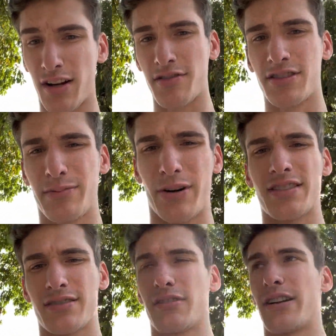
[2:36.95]
I was
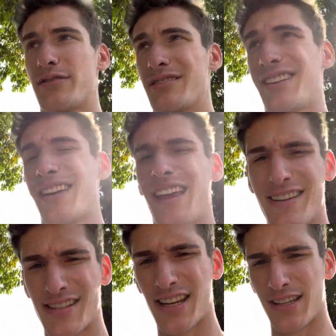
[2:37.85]
depressed when I was like
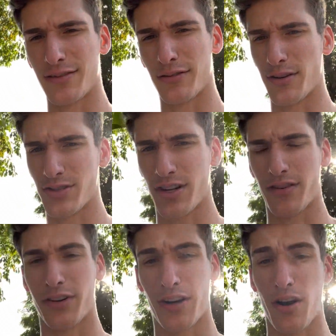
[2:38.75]
18, when I was trying to
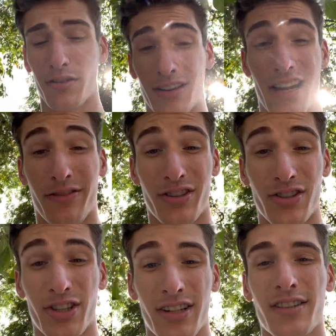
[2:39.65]
figure out life and
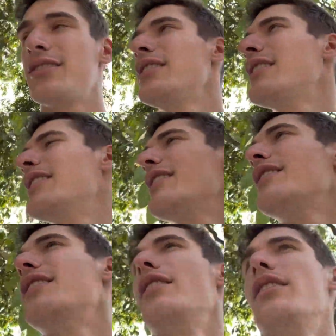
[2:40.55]
shit.
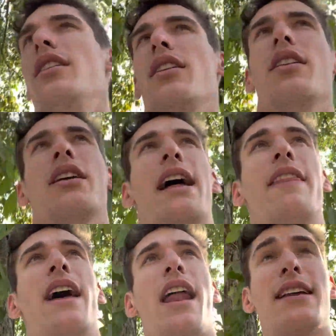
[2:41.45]
And
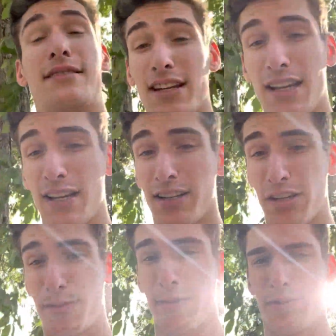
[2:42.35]
then I did get a little bit